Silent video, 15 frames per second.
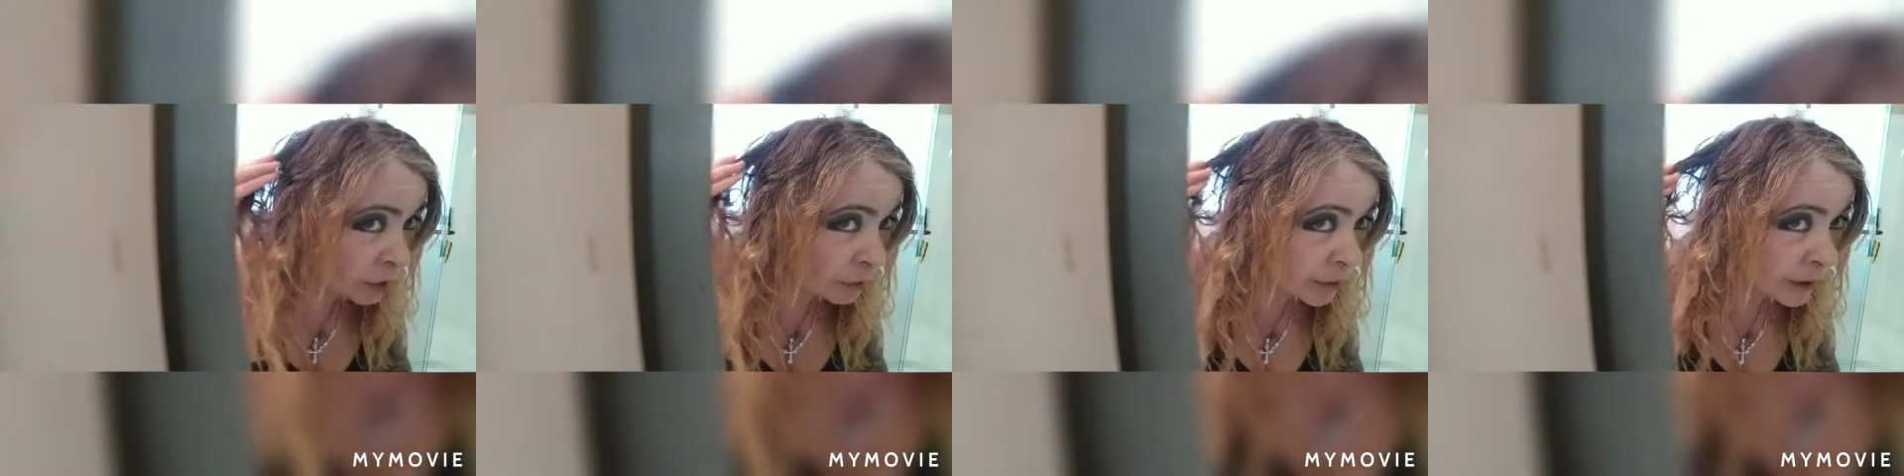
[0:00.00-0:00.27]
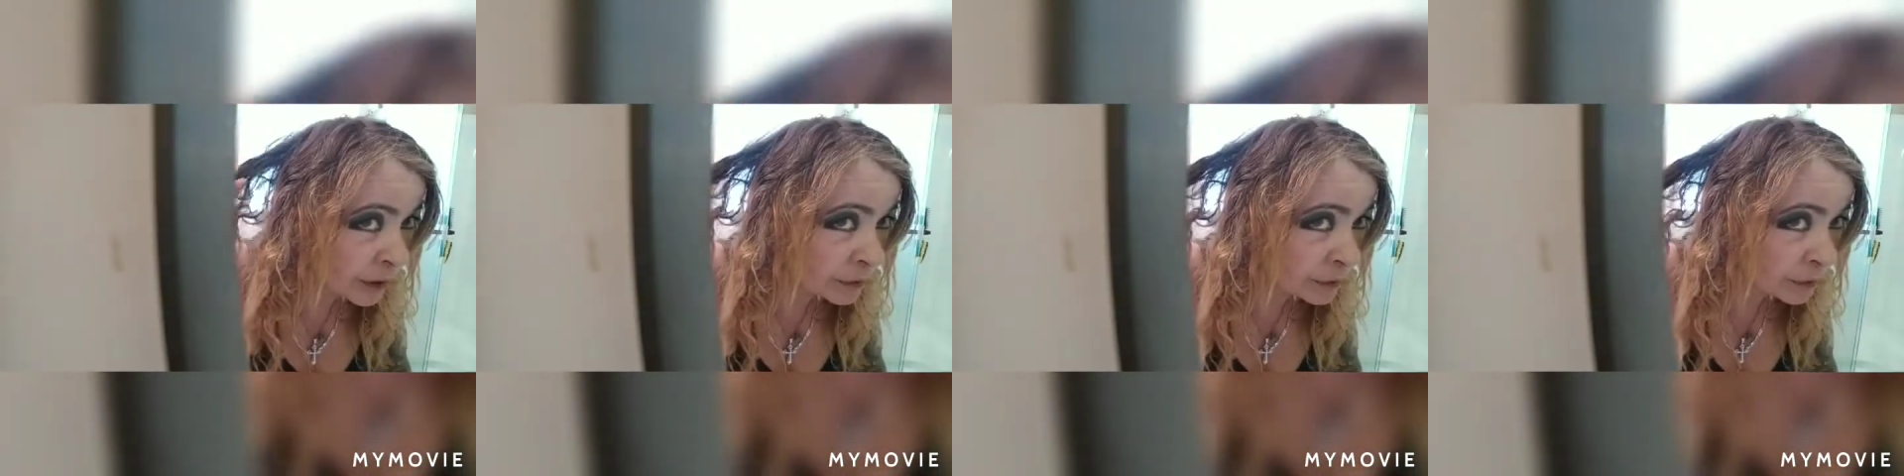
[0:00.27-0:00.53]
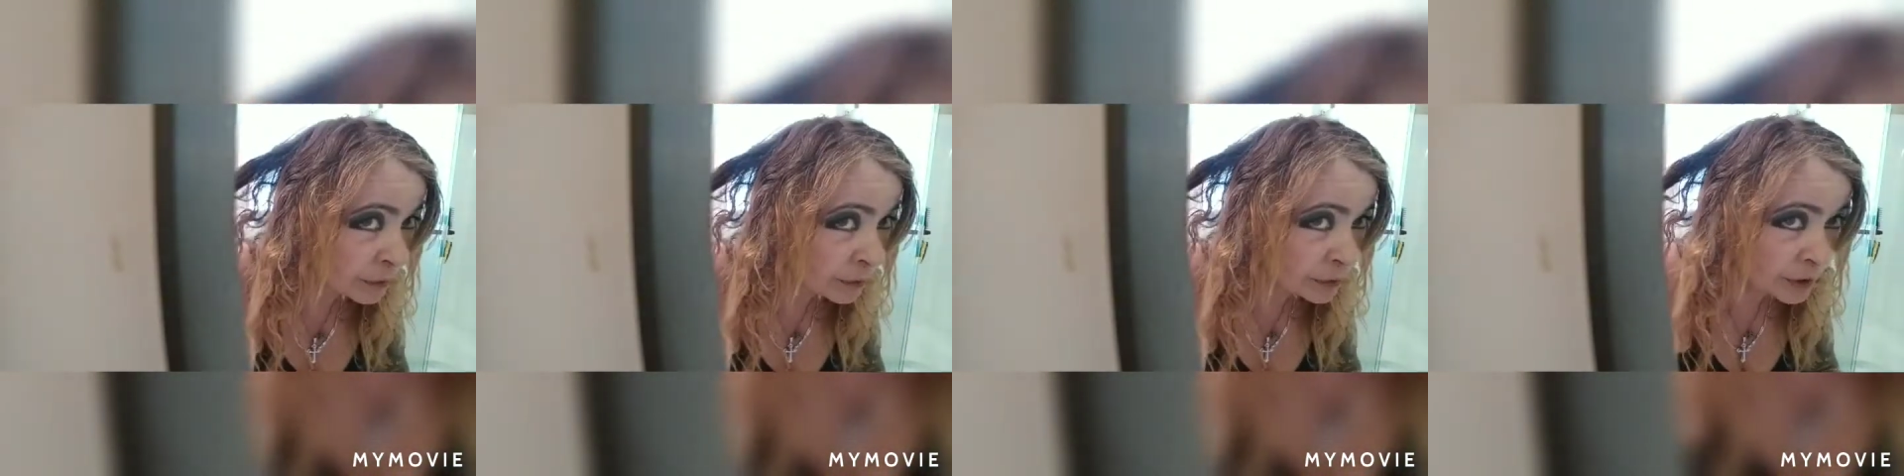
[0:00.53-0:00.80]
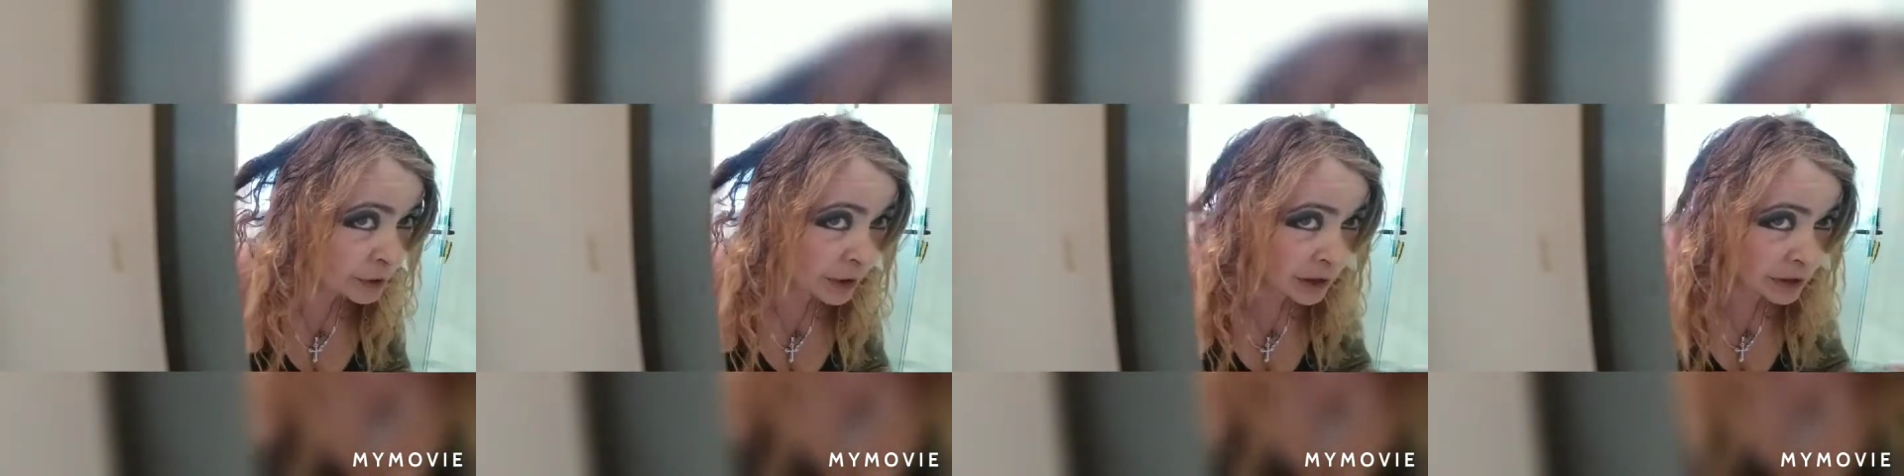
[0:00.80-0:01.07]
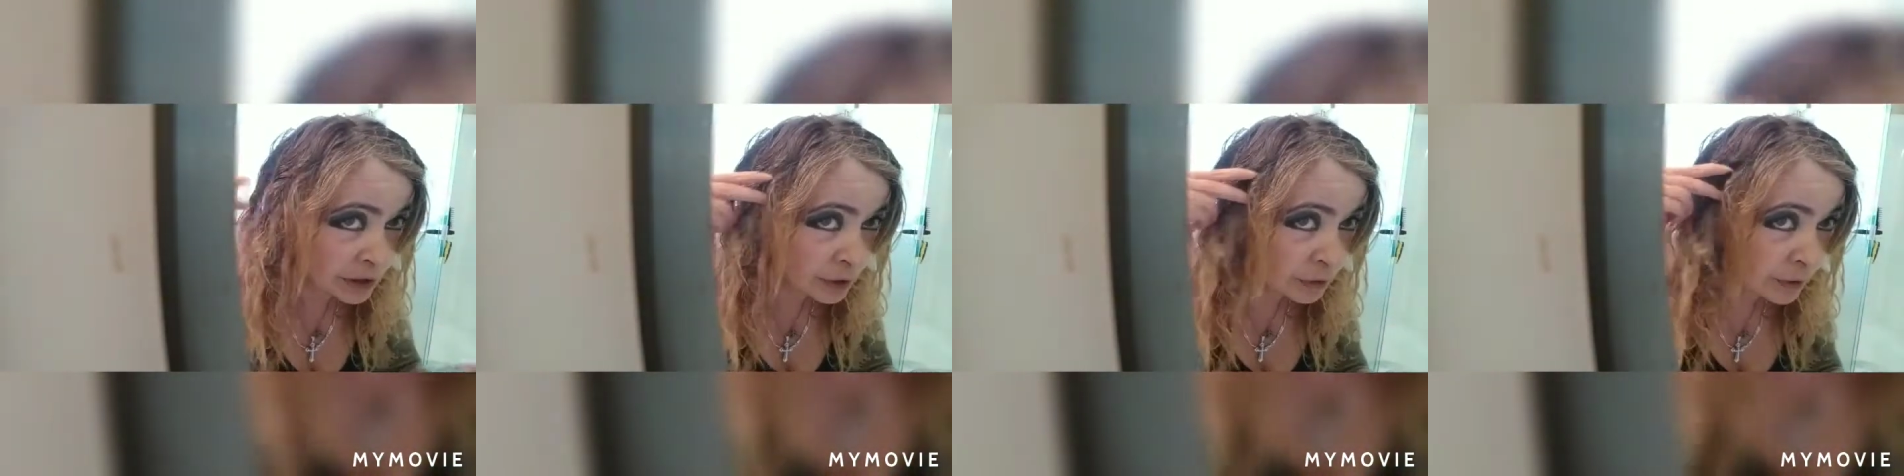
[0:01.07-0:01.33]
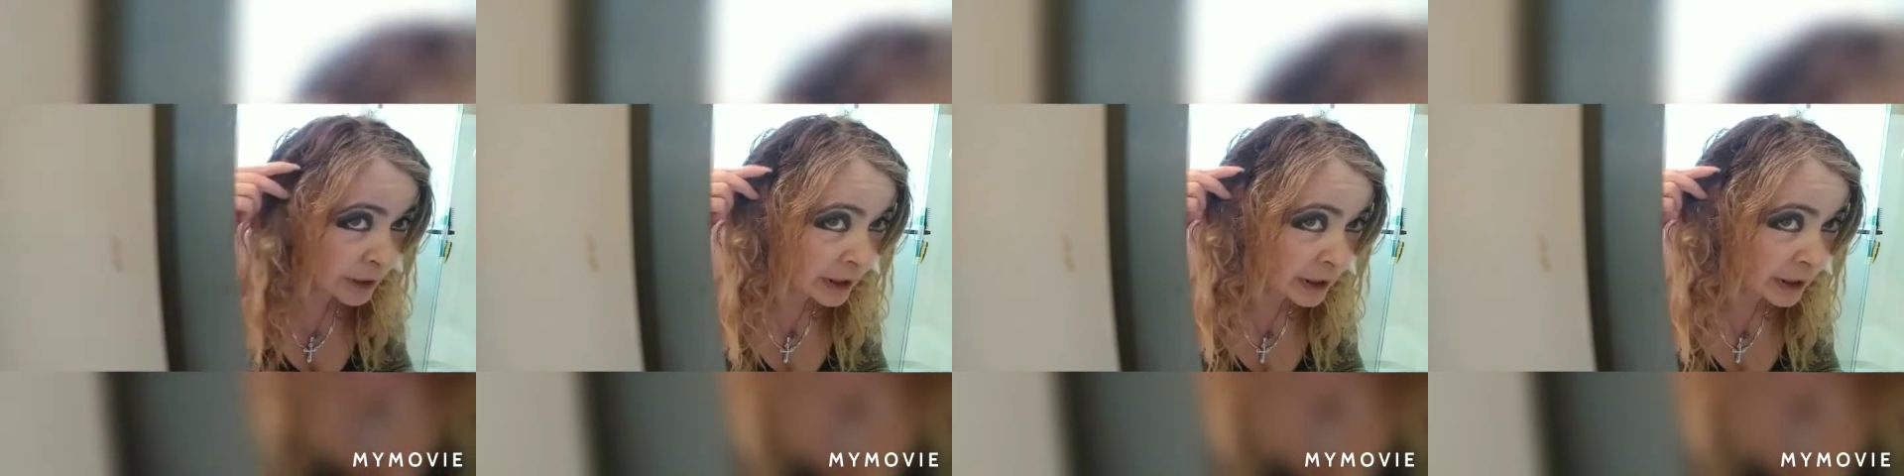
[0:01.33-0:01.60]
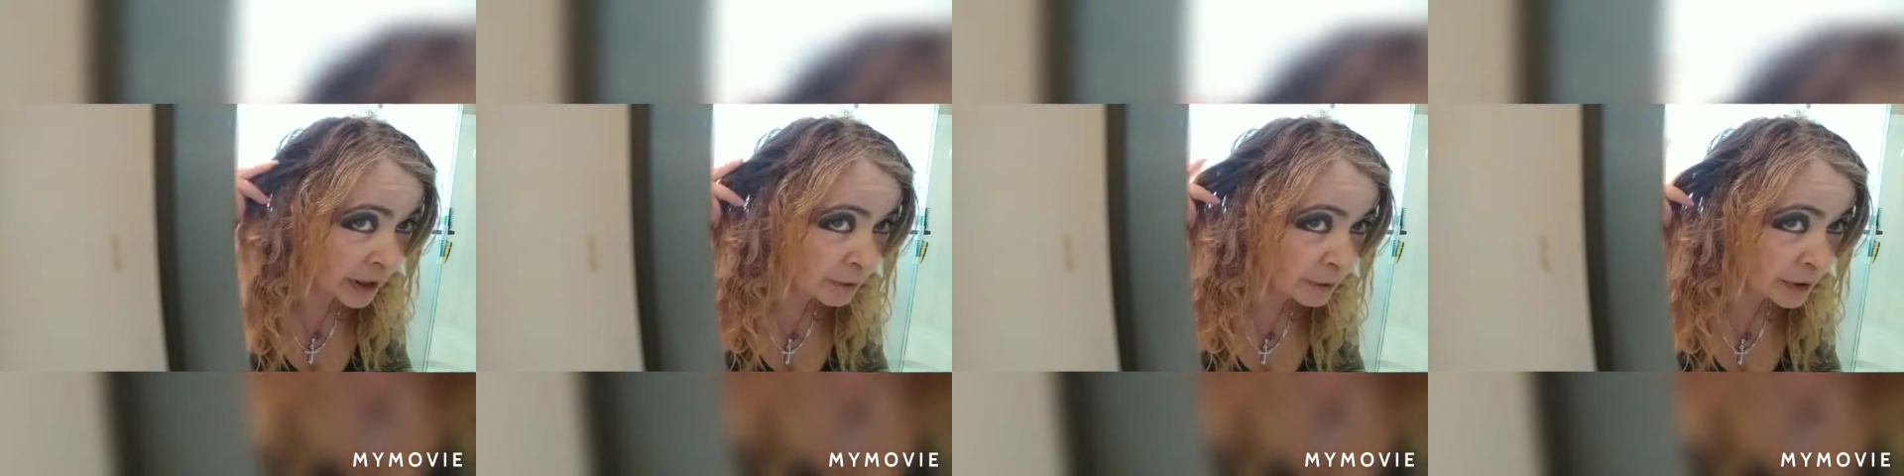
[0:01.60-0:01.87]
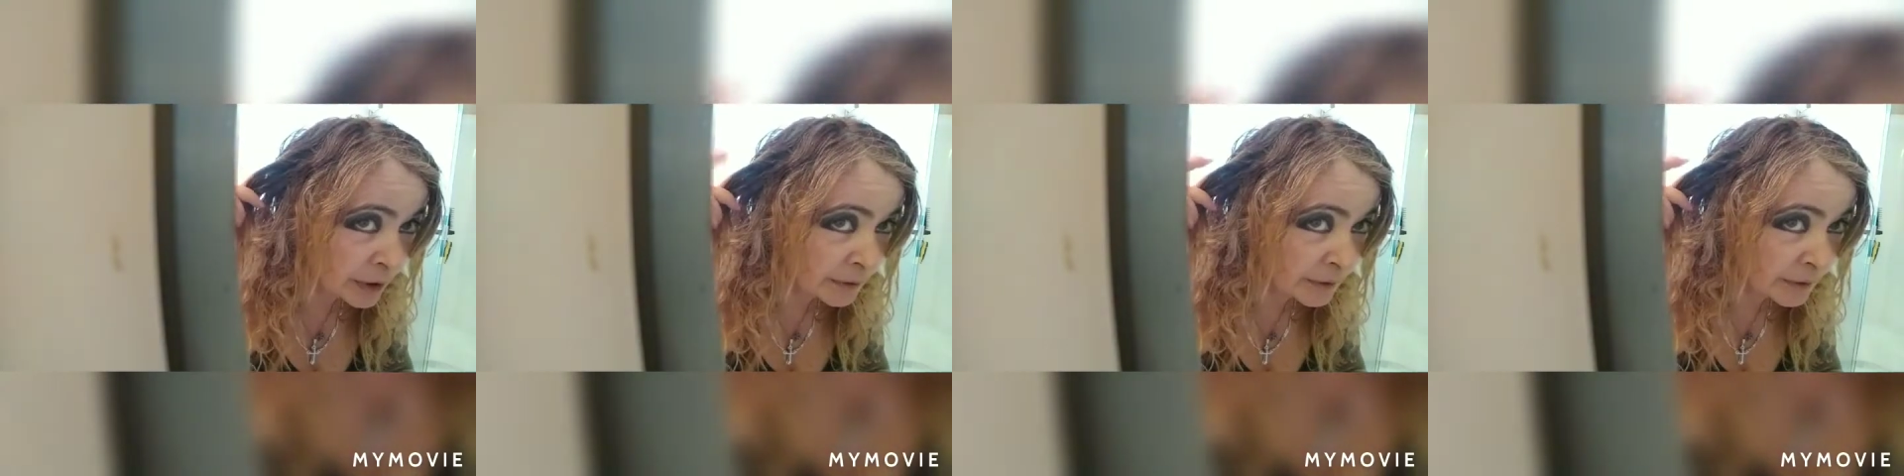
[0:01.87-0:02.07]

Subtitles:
way through that I still want to get rid of,